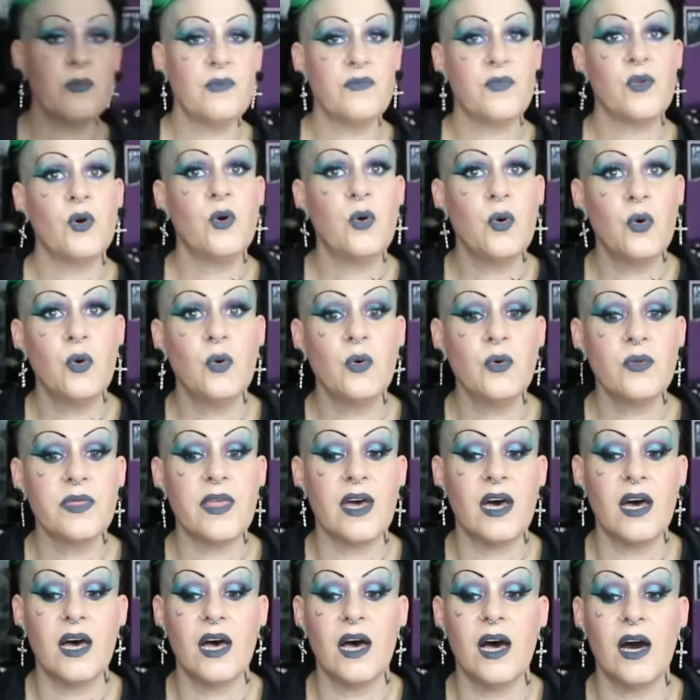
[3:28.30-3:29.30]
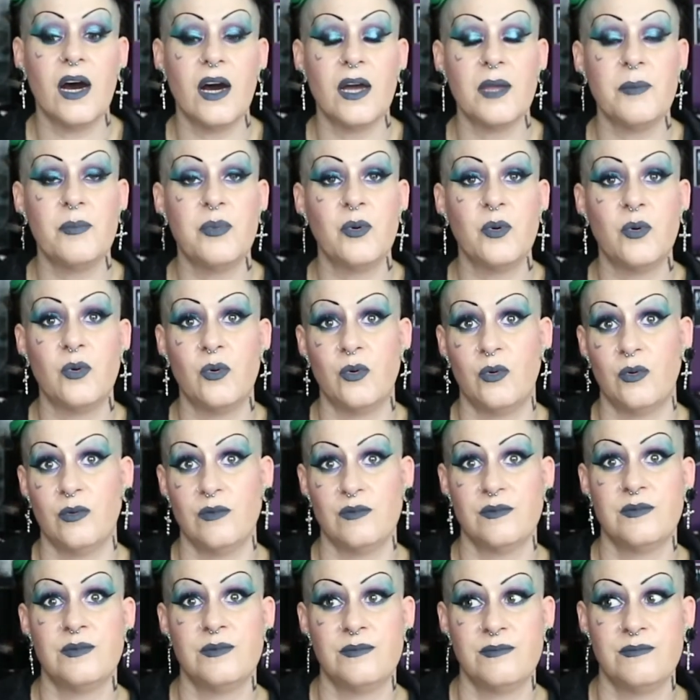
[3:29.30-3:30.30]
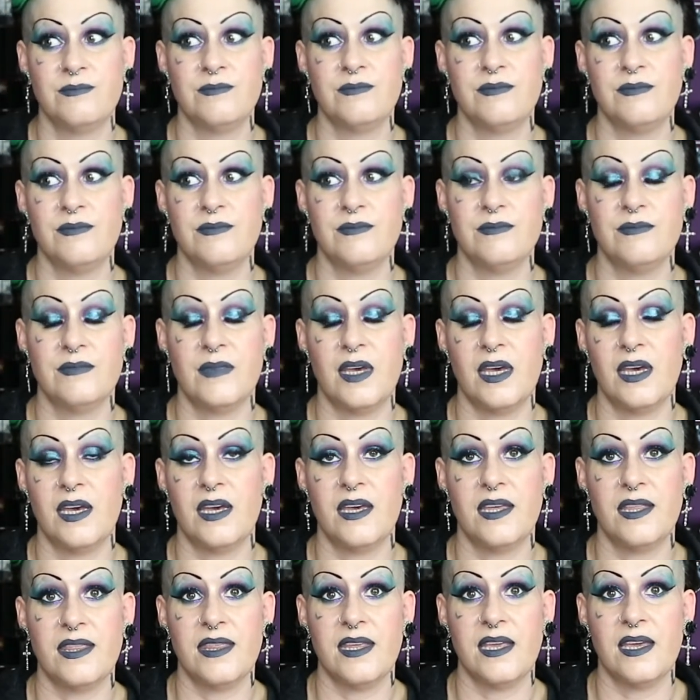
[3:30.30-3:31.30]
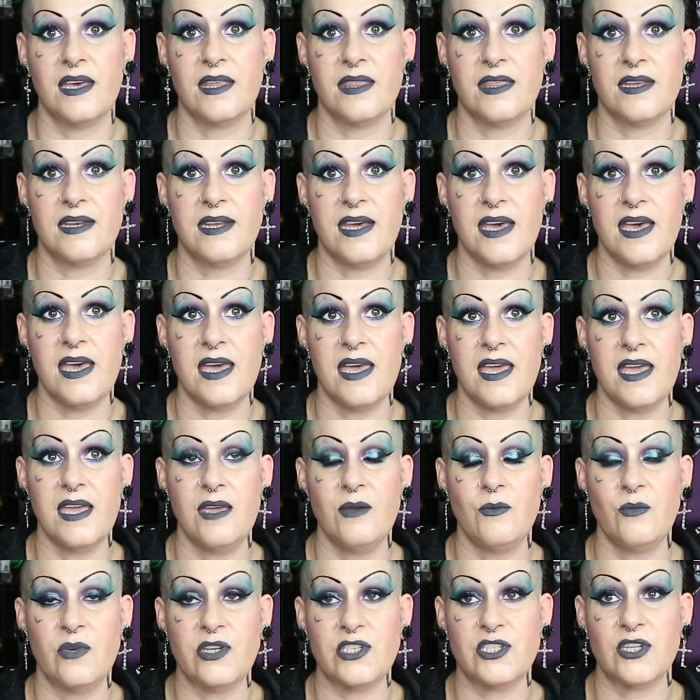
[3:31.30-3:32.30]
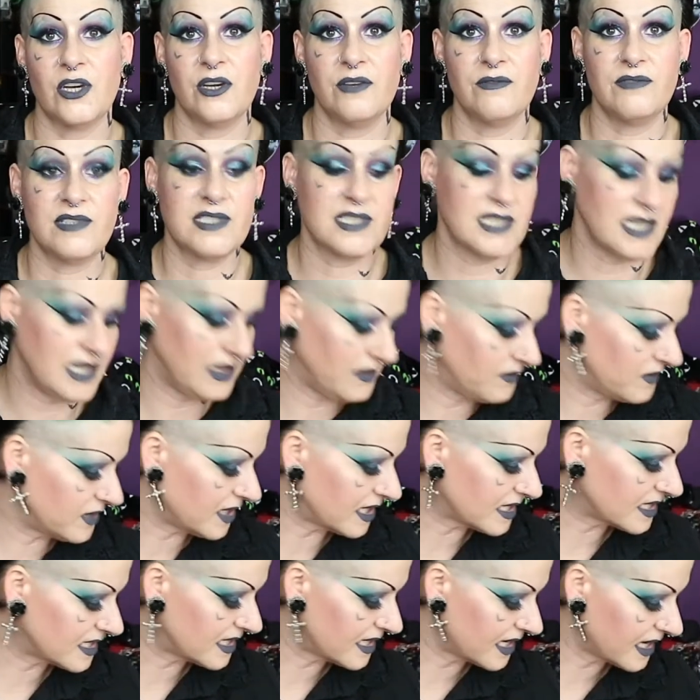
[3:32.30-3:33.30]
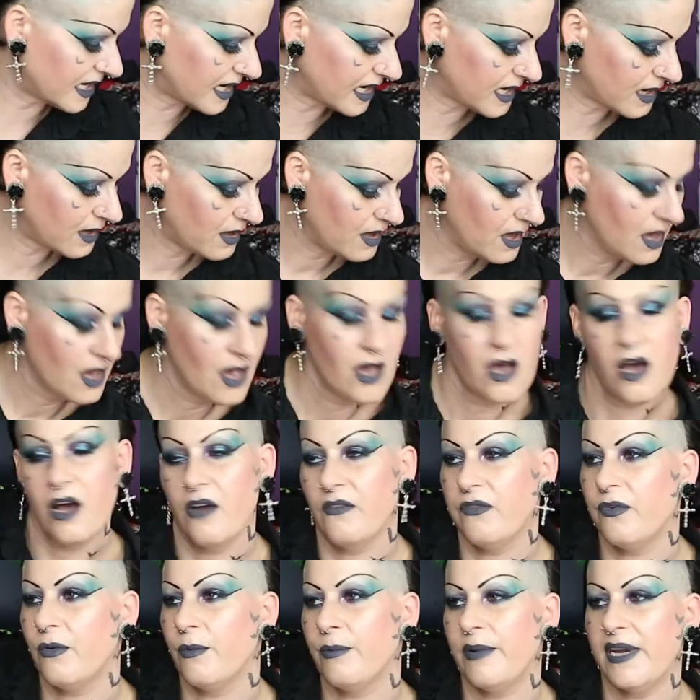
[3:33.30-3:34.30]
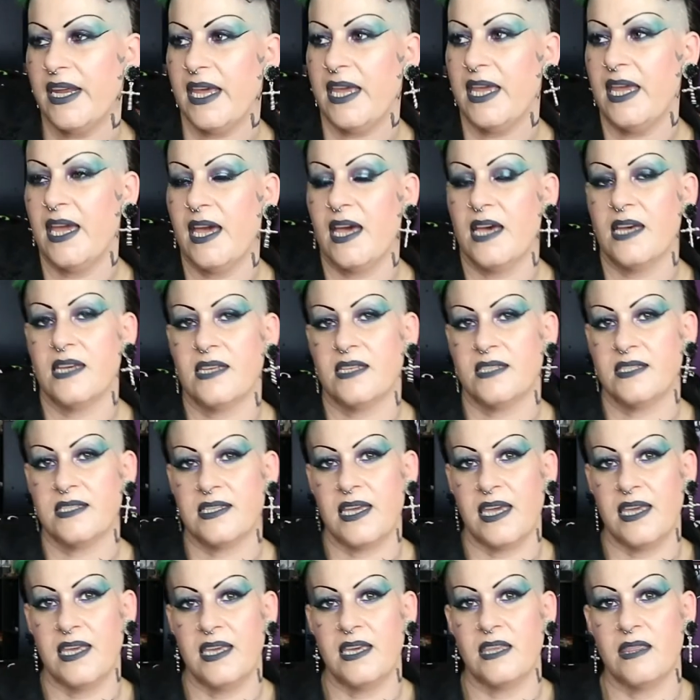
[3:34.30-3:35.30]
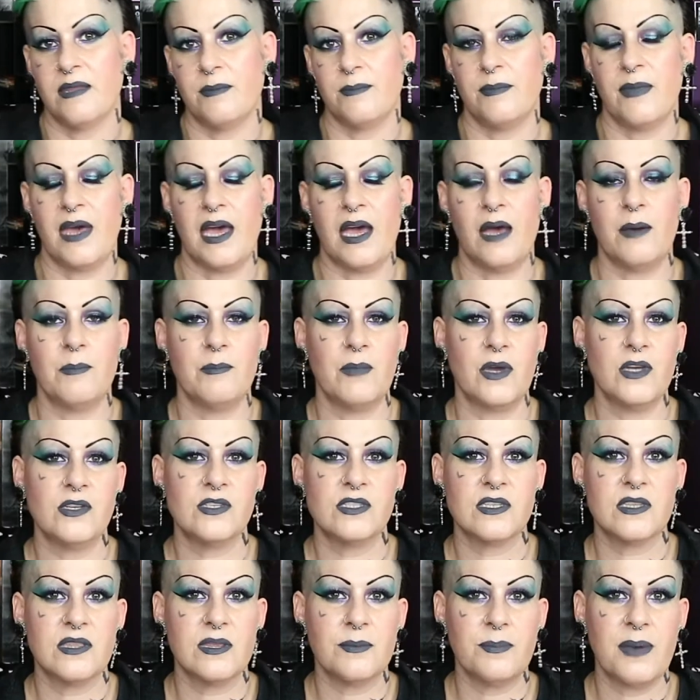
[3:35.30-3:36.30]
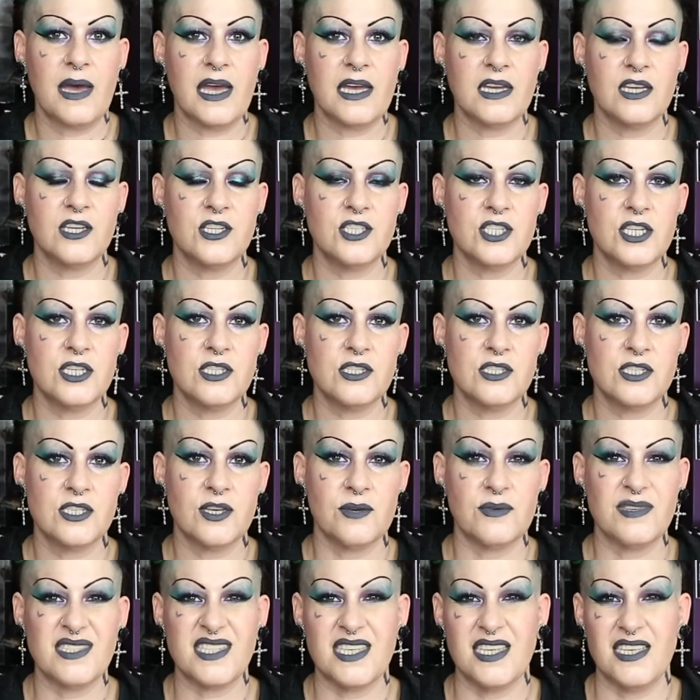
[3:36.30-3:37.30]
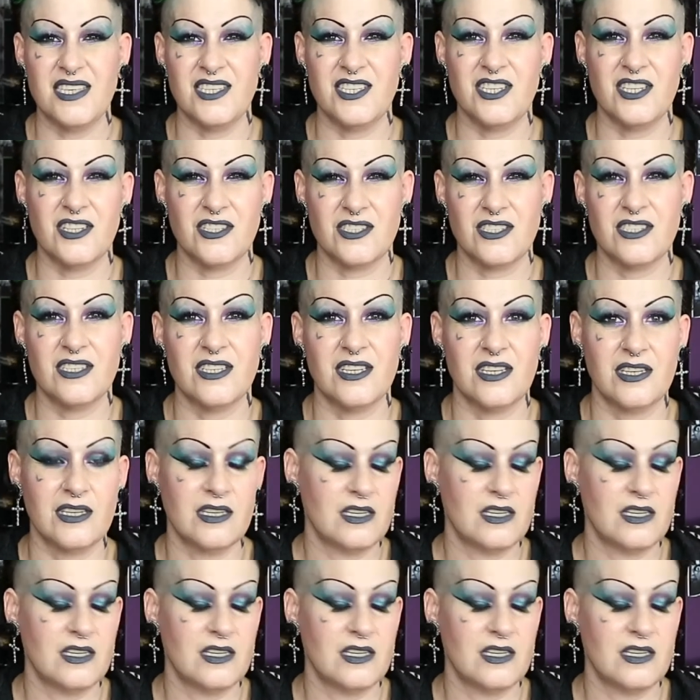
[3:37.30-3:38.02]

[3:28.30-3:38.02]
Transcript: with the haul that I bought uh, the other day, which I received yesterday, I've already uh, taken them out most of the packaging, so it's easier to,